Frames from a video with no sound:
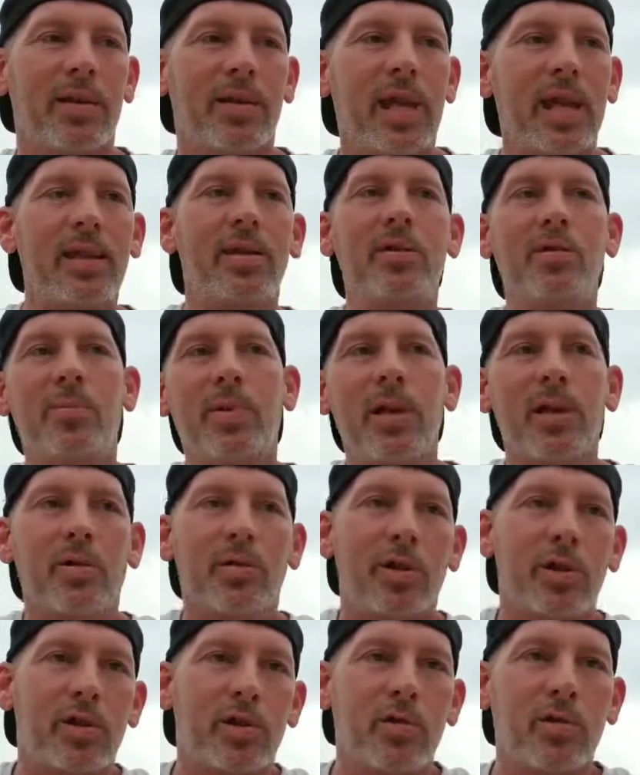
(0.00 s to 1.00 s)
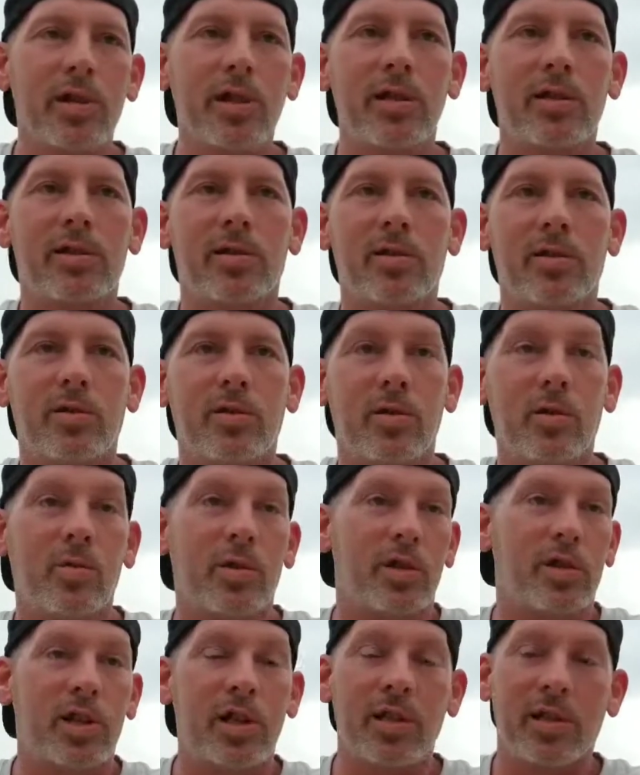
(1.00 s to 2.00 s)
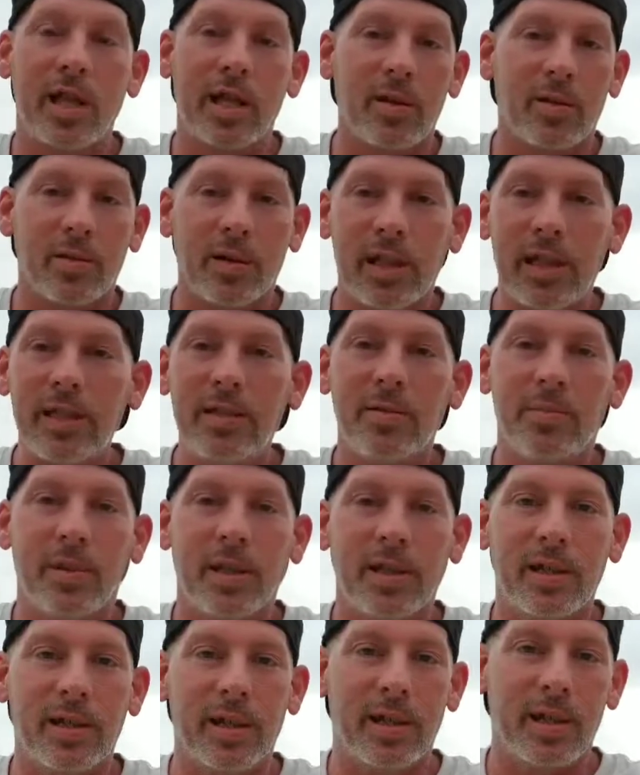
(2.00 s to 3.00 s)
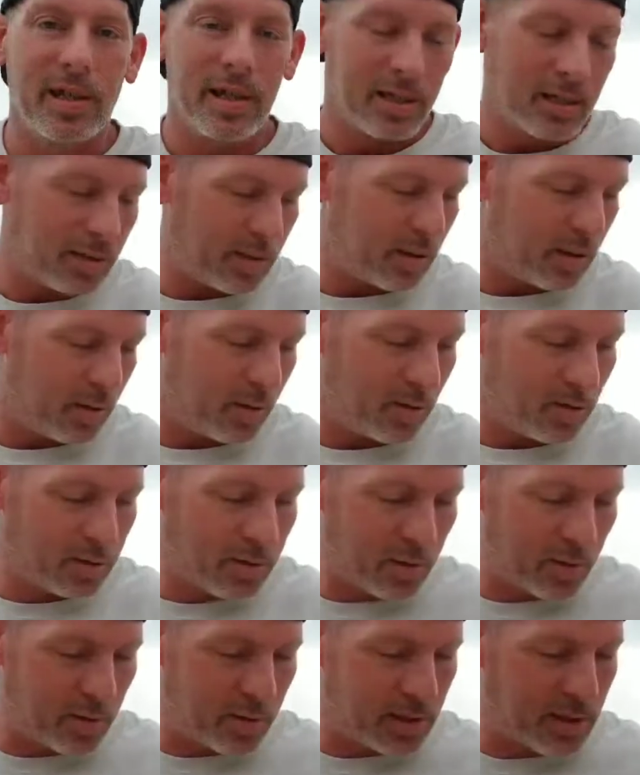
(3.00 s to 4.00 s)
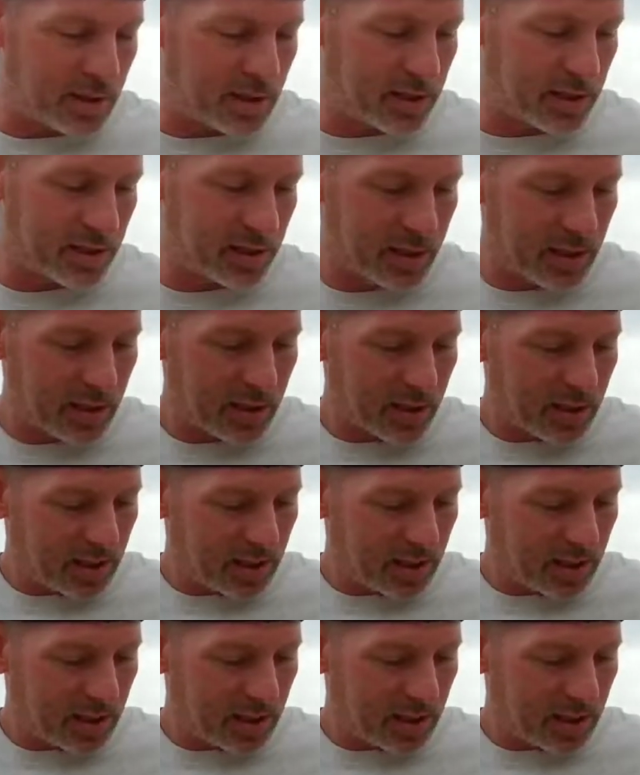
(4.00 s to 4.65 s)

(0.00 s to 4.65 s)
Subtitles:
They could be on the streets doing shit they don't need to be, so this